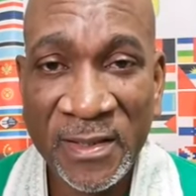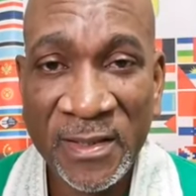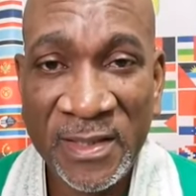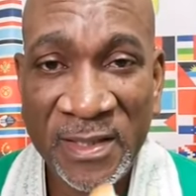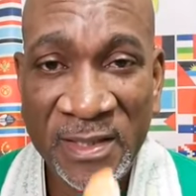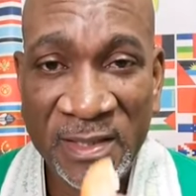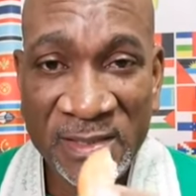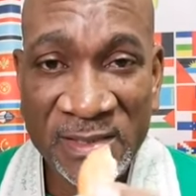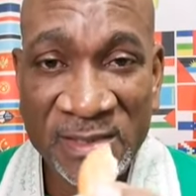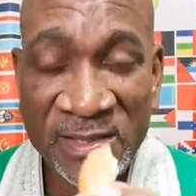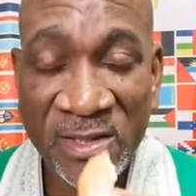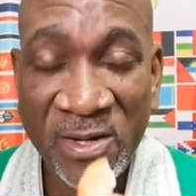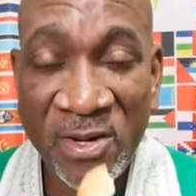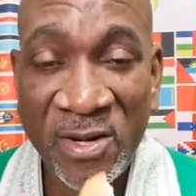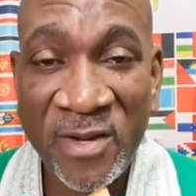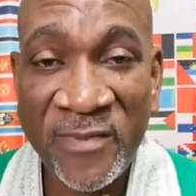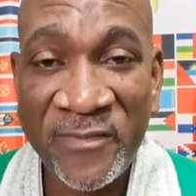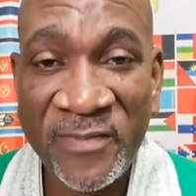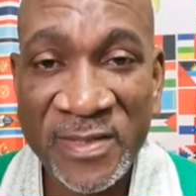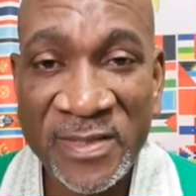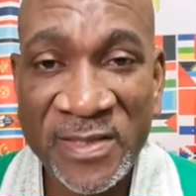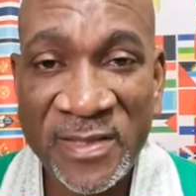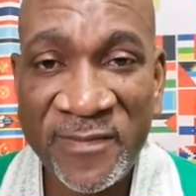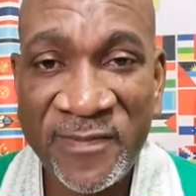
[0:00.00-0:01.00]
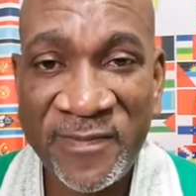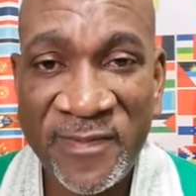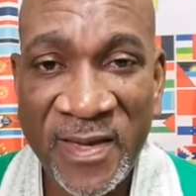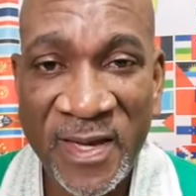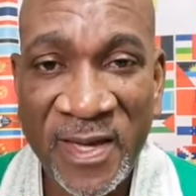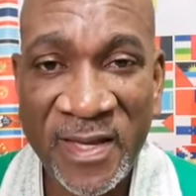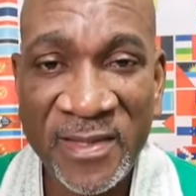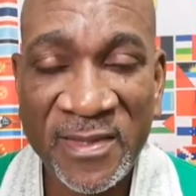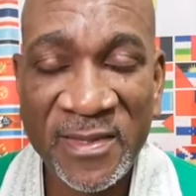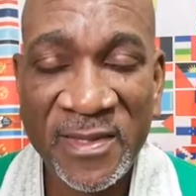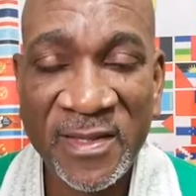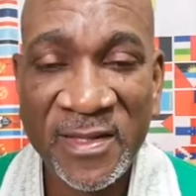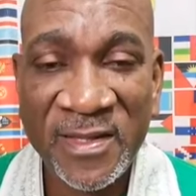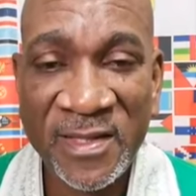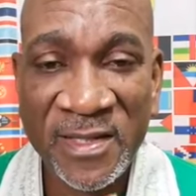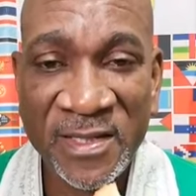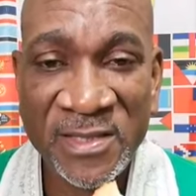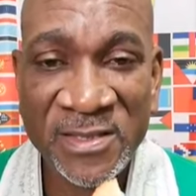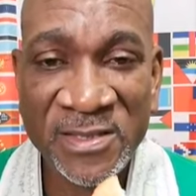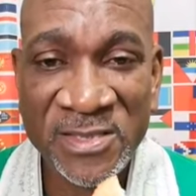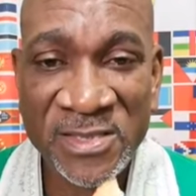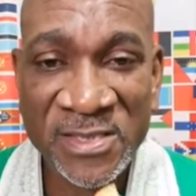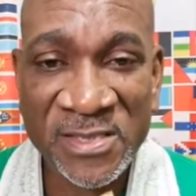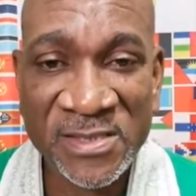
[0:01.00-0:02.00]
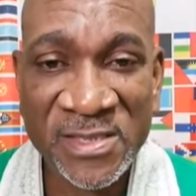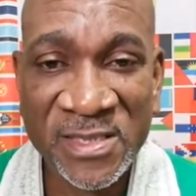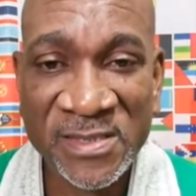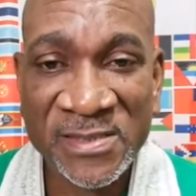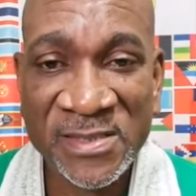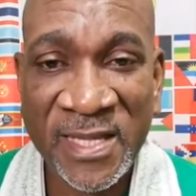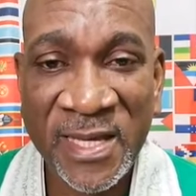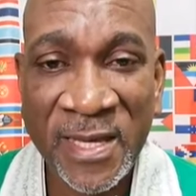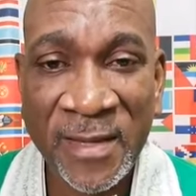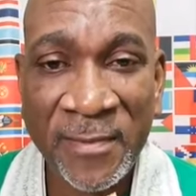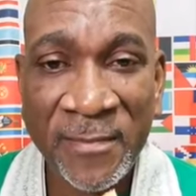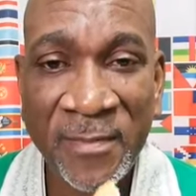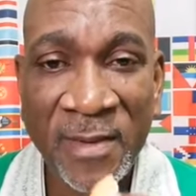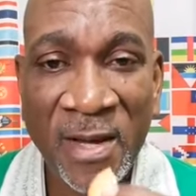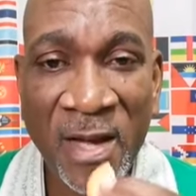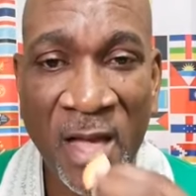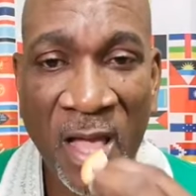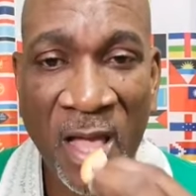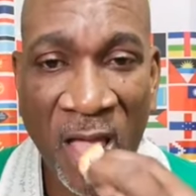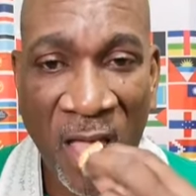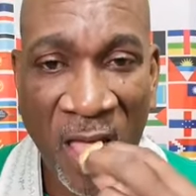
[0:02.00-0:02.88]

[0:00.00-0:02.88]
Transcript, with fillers: Eat ye all of it in faith, in Jesus' name.